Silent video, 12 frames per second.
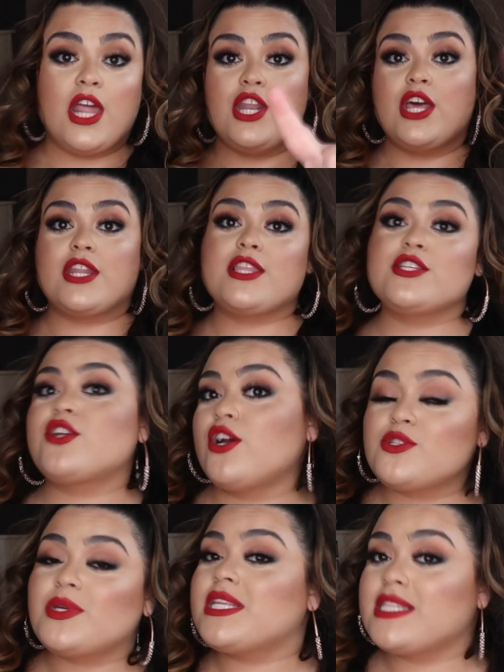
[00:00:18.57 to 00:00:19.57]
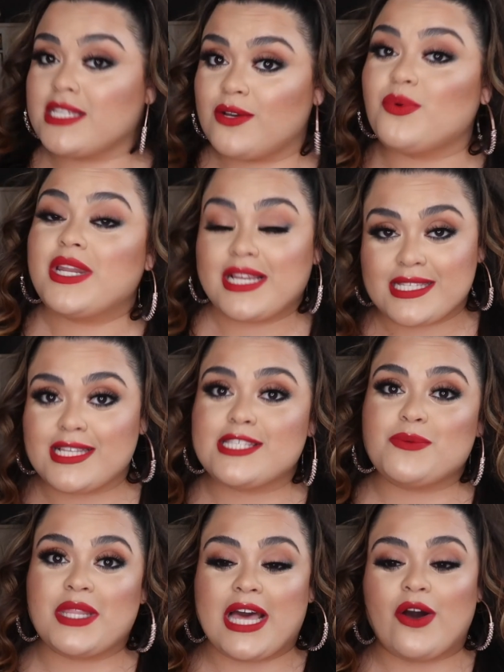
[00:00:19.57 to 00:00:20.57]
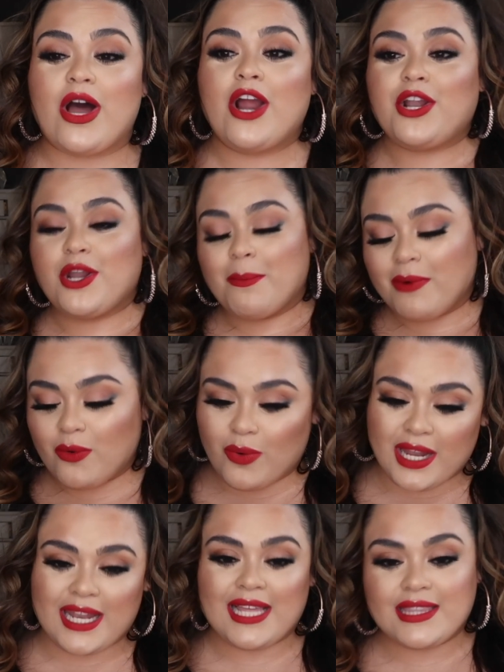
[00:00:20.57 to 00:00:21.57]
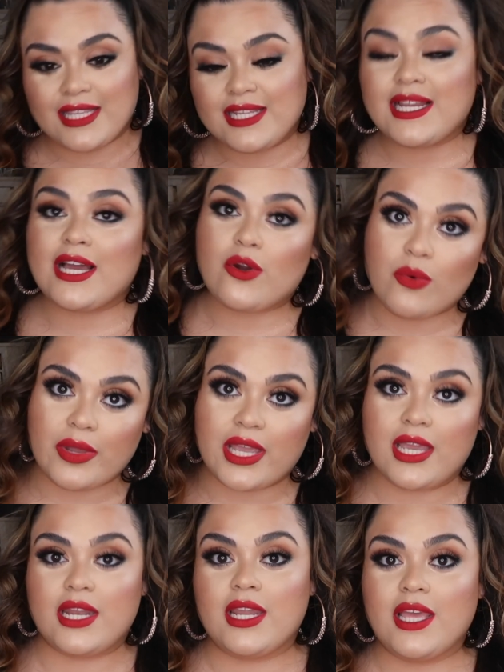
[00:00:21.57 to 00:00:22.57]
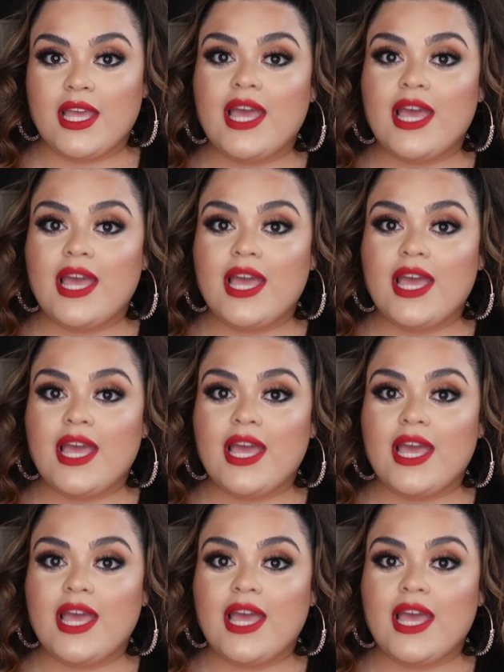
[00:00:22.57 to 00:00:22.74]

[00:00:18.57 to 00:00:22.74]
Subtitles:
None of these girls would exist without our #1 Latina queen,